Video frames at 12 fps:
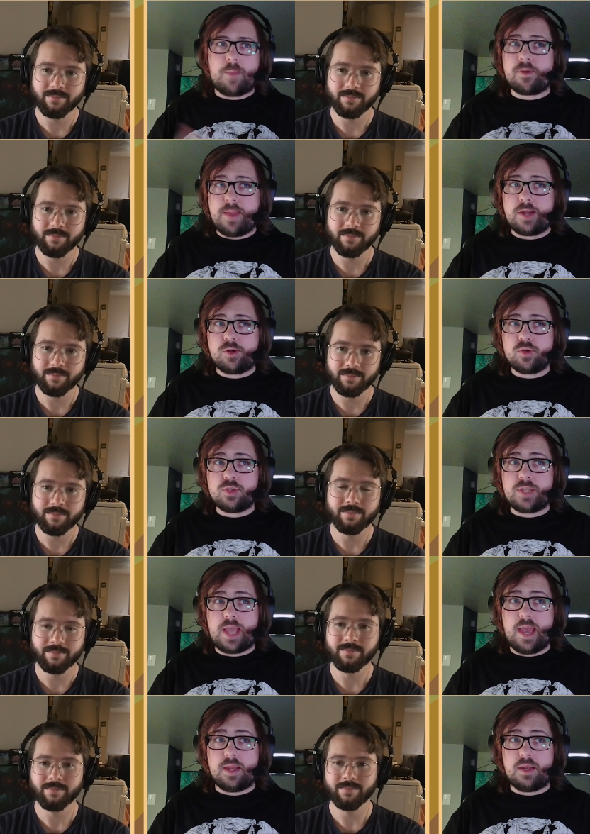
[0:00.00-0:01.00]
Speaker 1: commanders
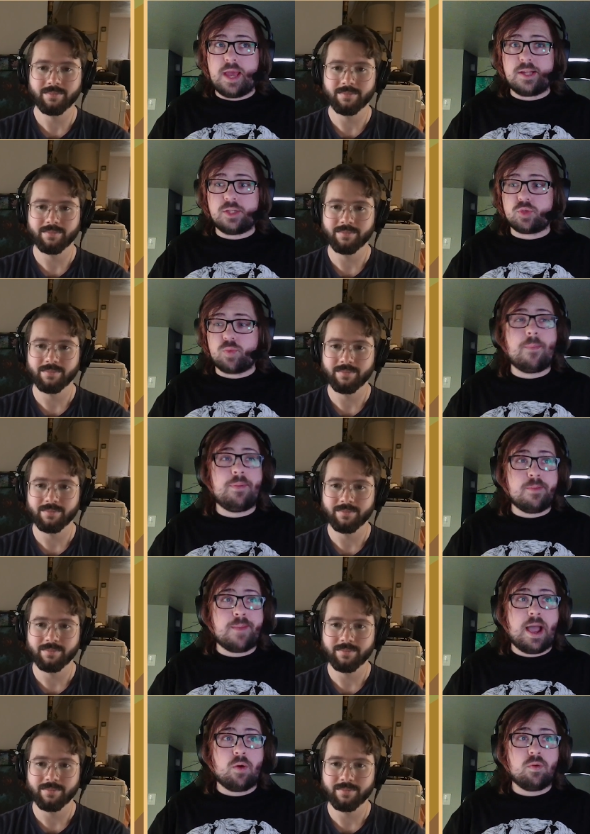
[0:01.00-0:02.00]
and and swap him
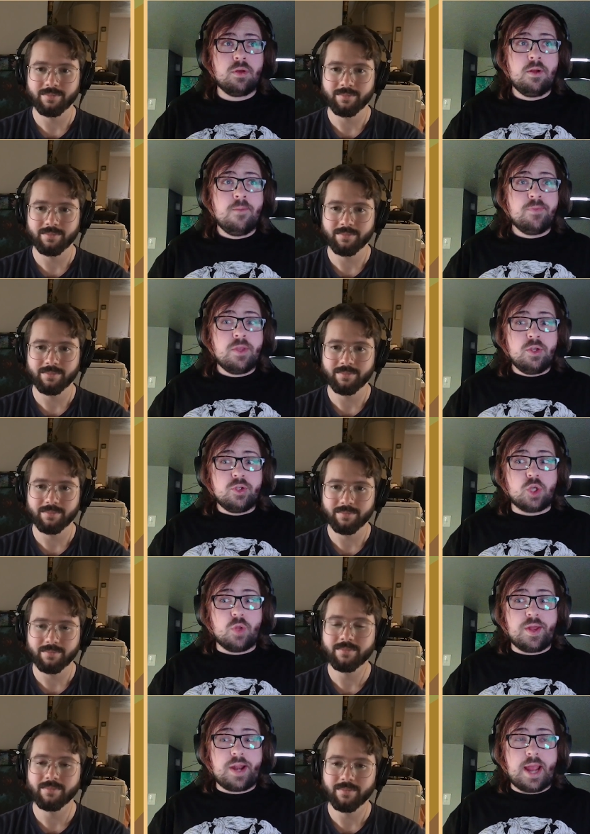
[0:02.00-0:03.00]
out, so
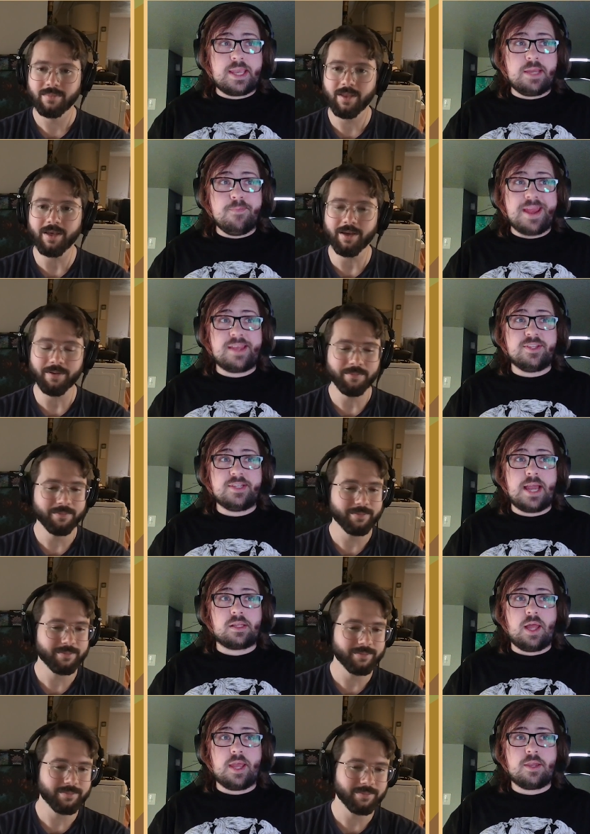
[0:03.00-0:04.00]
then I can make yeah. the deck
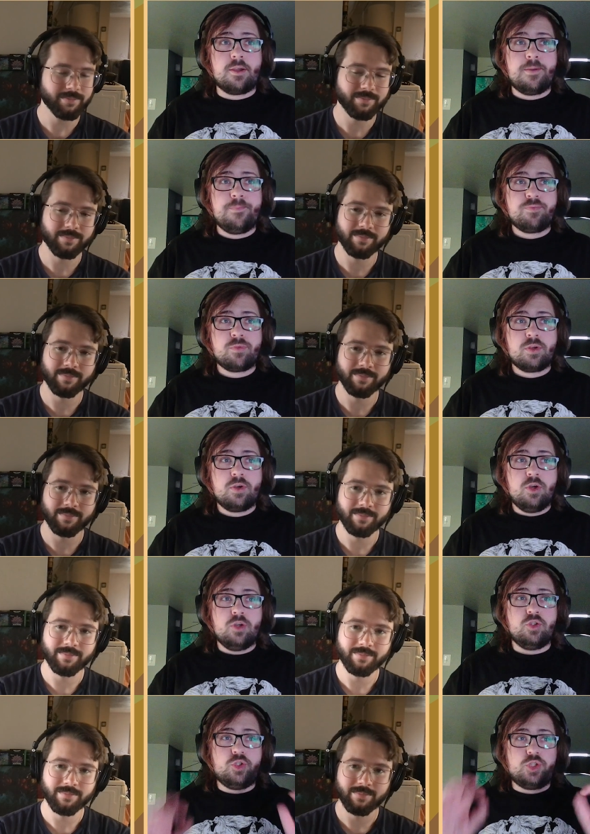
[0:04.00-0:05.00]
like
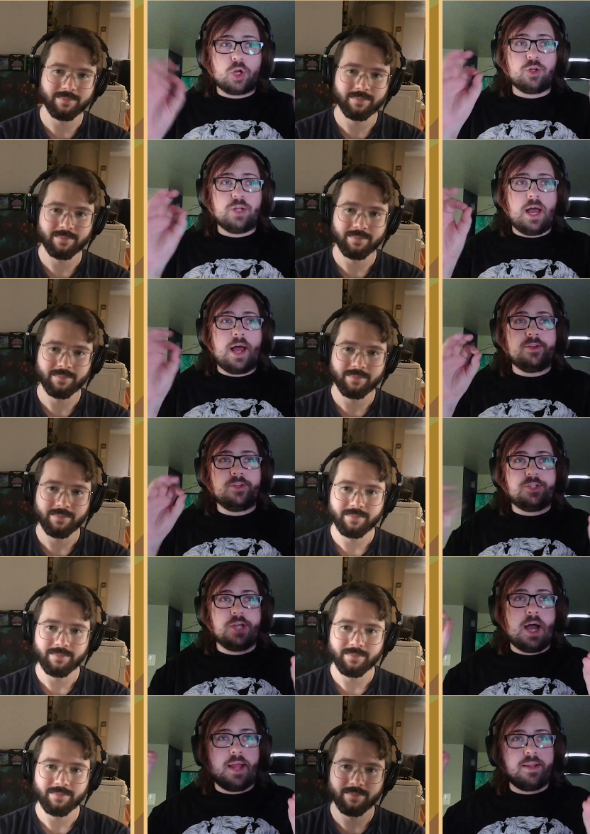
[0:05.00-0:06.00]
Juggernaut
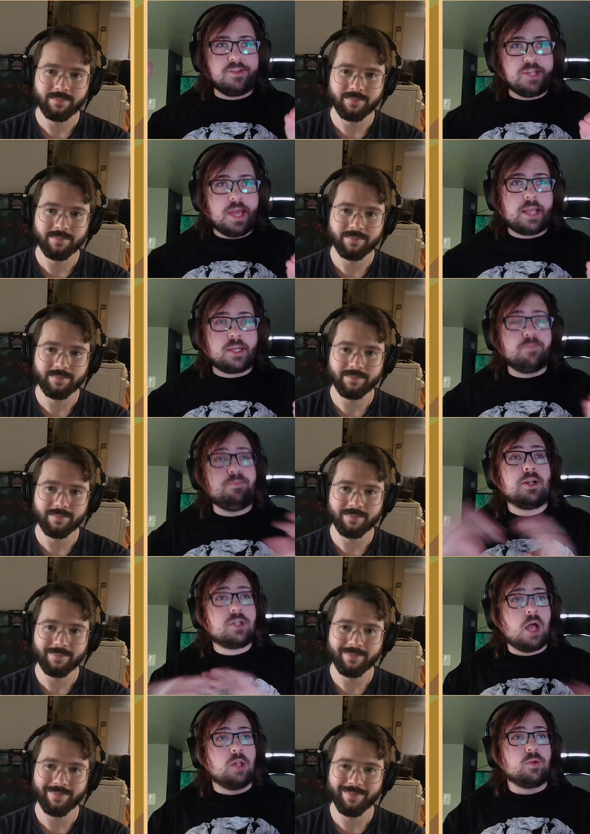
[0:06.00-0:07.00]
dot deck, but
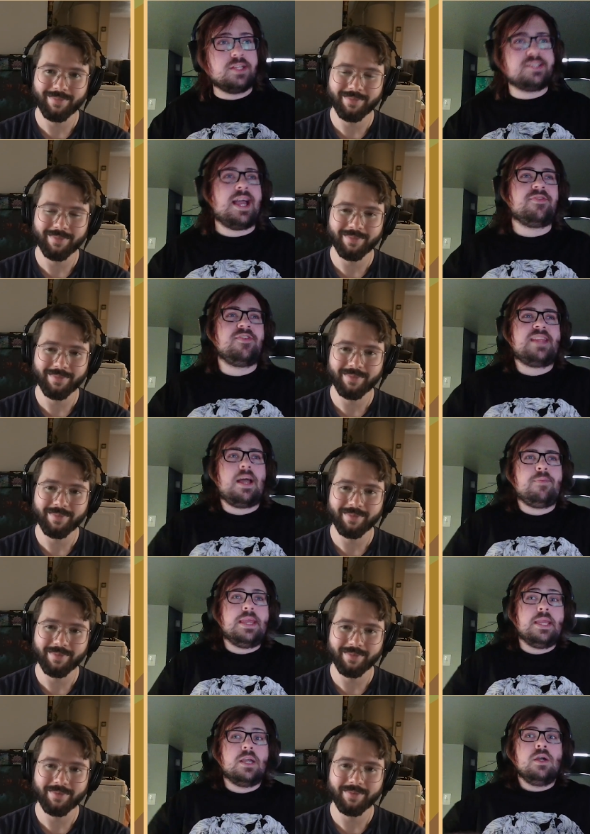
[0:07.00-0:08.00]
colorless. I think that'd
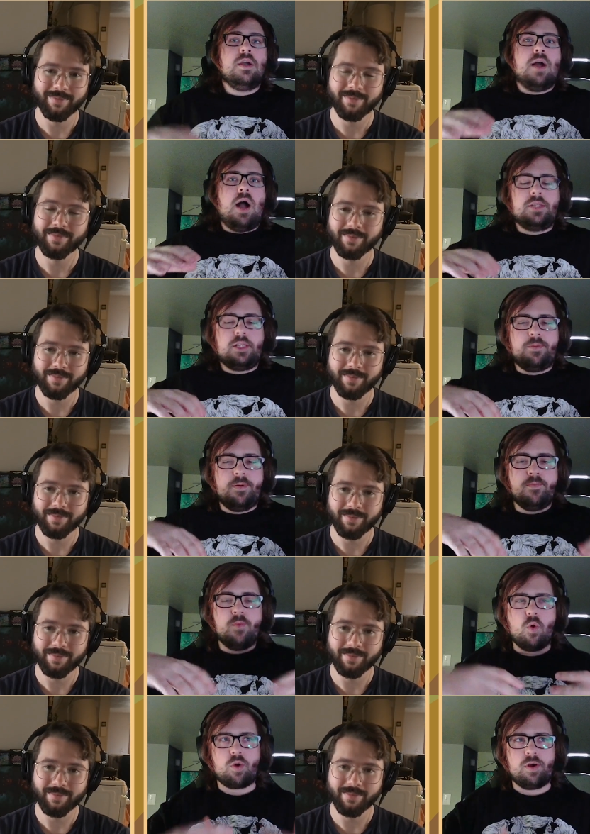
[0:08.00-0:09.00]
be a little bit
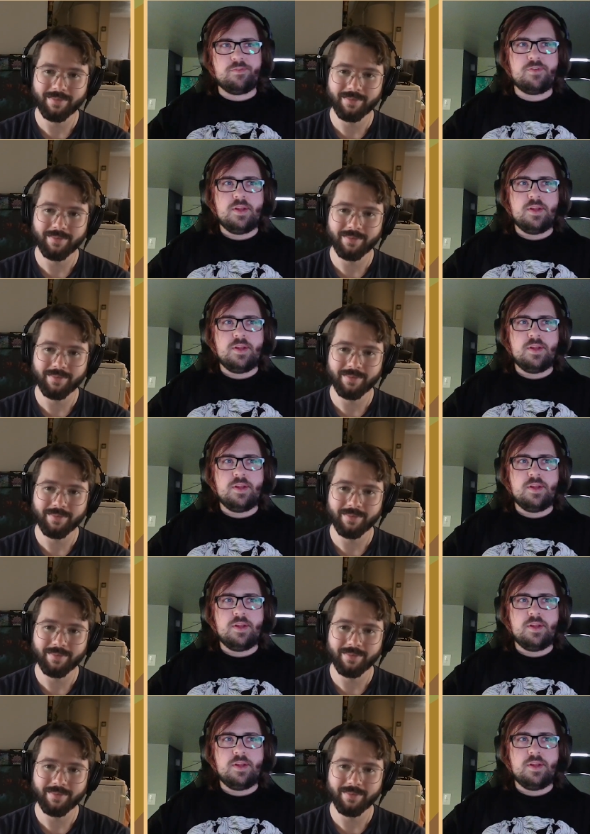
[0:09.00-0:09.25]
more of,